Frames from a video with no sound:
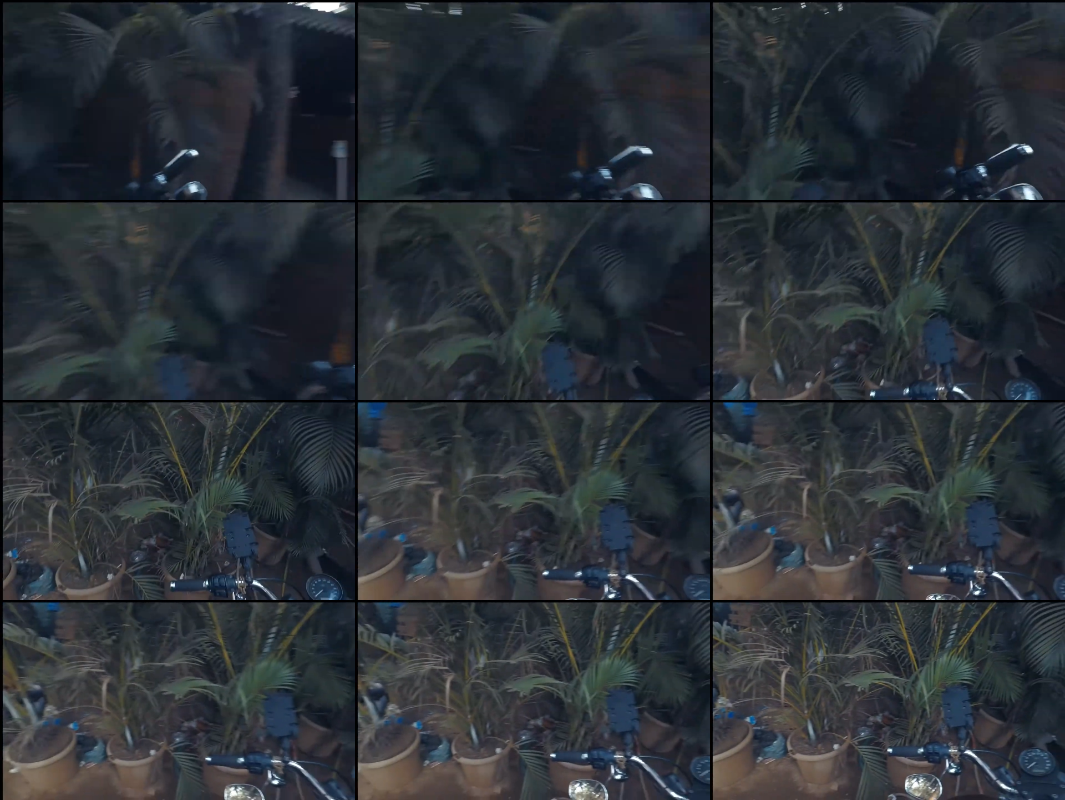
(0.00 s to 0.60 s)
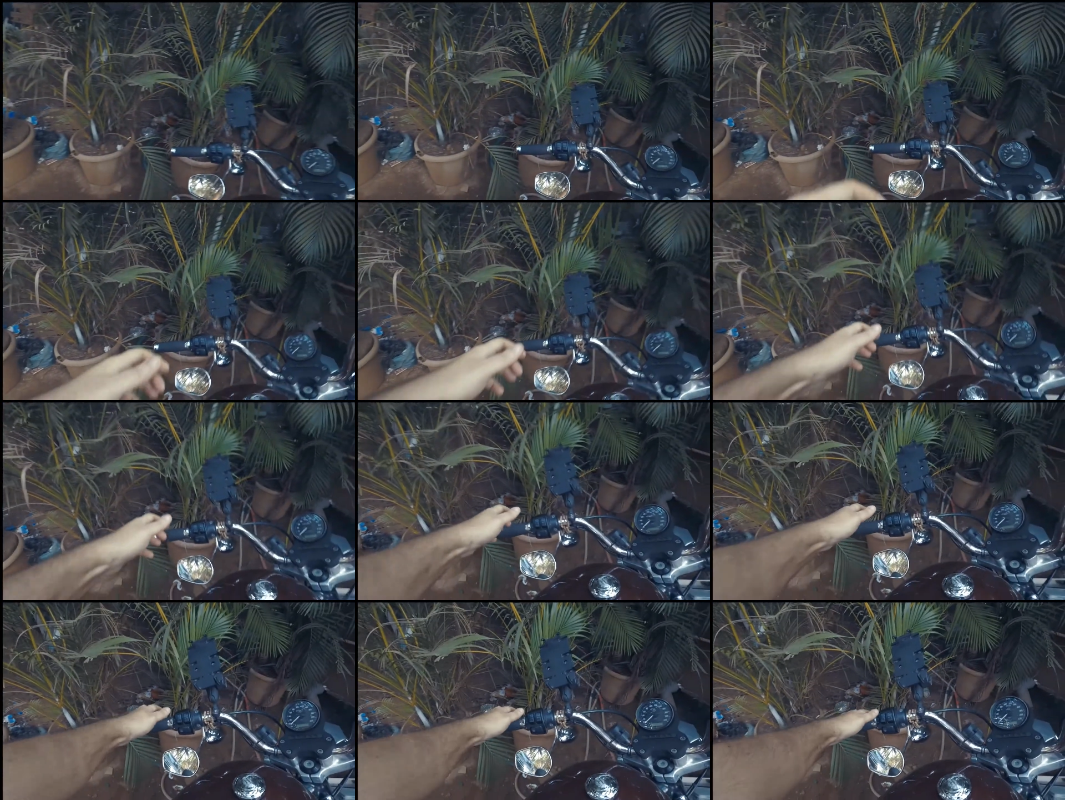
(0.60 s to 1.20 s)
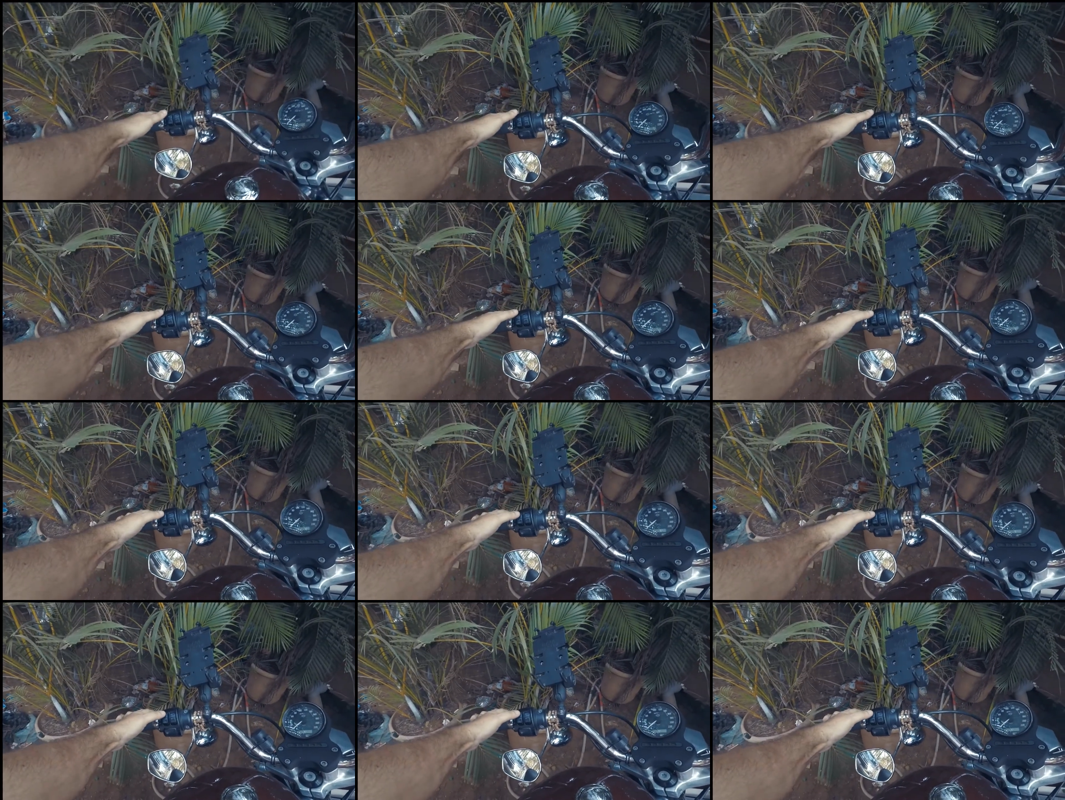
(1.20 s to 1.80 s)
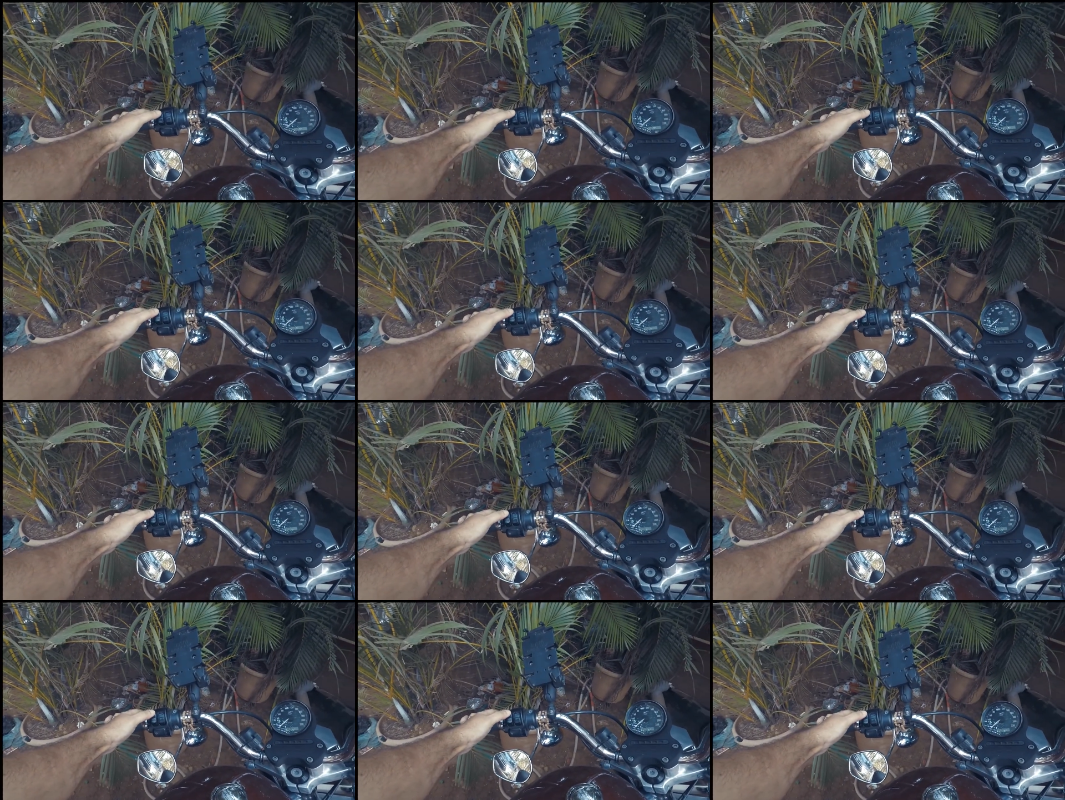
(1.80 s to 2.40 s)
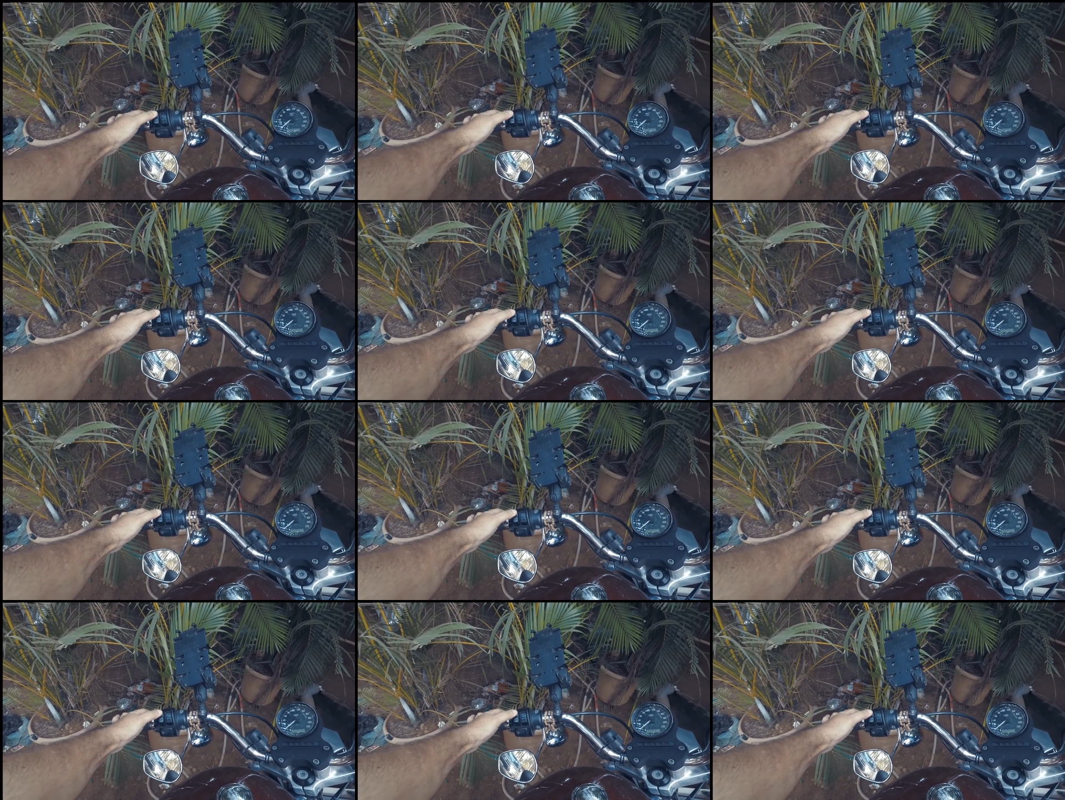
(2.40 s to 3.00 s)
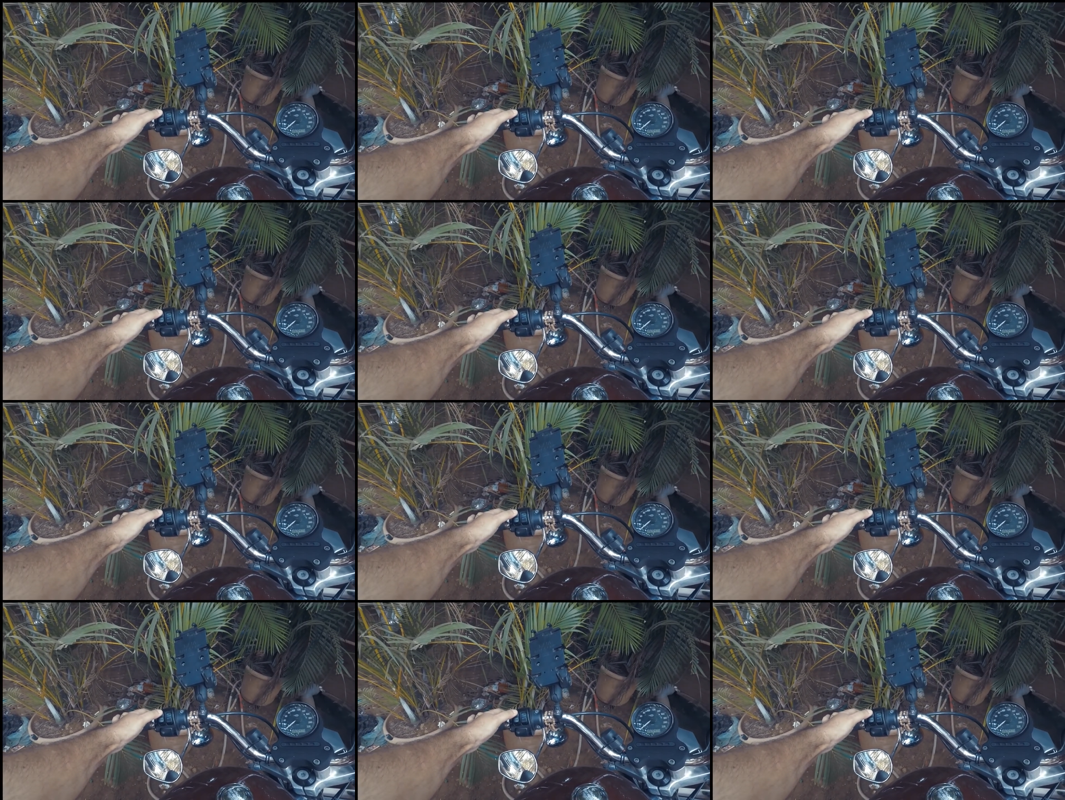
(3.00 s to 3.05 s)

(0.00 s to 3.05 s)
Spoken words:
(no speaker visible)